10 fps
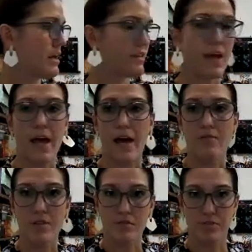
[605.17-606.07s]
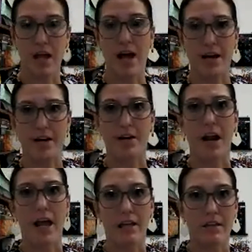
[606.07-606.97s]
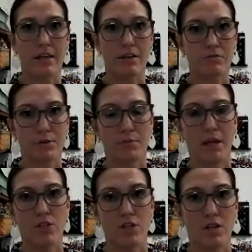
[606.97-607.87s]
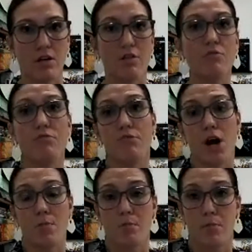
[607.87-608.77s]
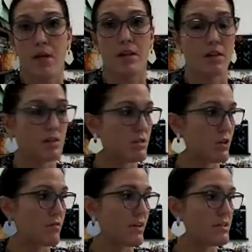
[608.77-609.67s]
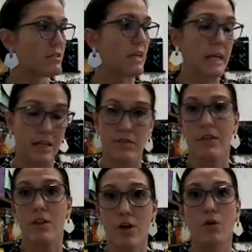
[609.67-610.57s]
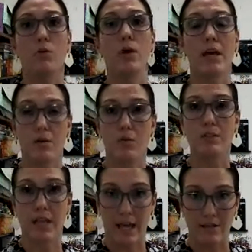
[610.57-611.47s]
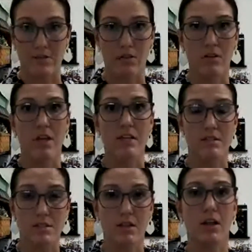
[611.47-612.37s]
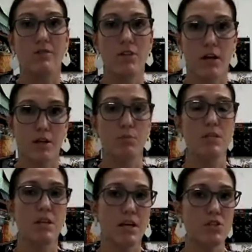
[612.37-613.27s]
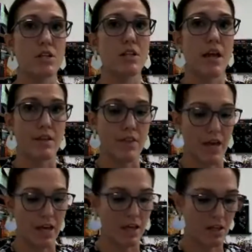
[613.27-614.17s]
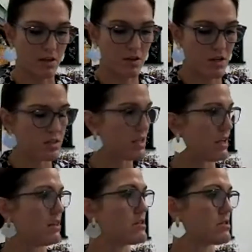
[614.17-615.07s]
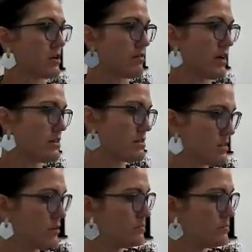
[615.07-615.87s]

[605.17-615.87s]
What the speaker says: They have the flyer and the information from the service, even though it was canceled. They still have documentation that they did the service.